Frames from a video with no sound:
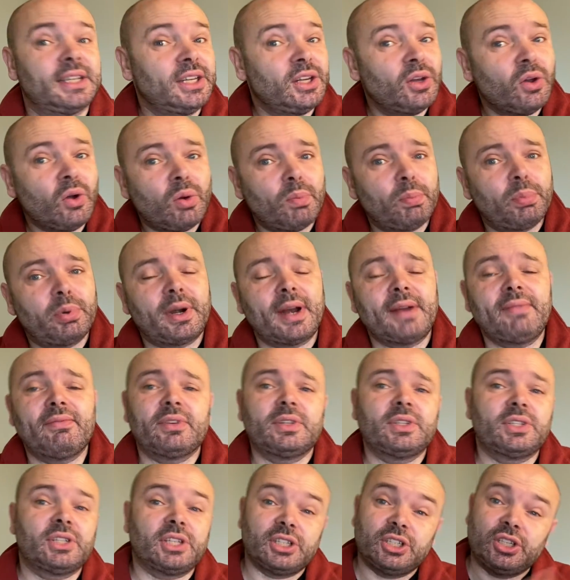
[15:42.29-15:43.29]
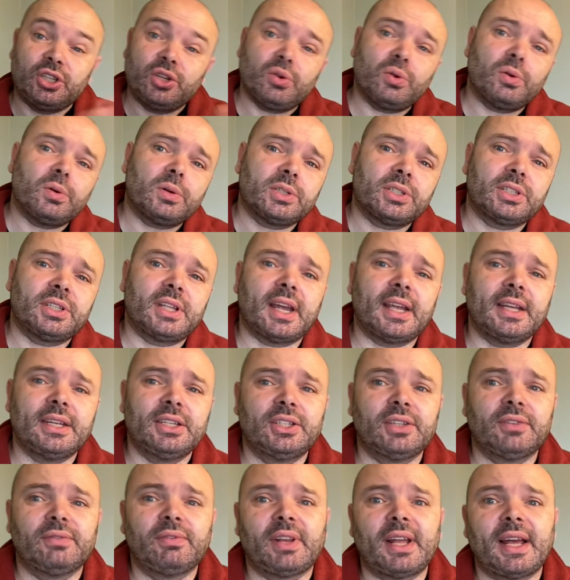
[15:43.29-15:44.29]
your preferences, your stage
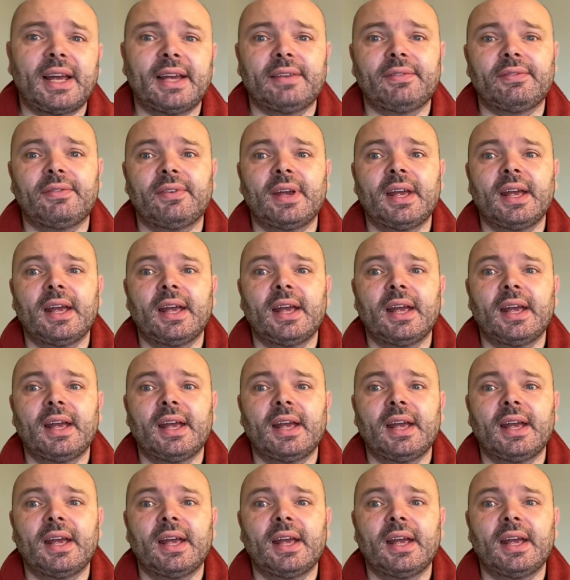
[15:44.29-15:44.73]
of life,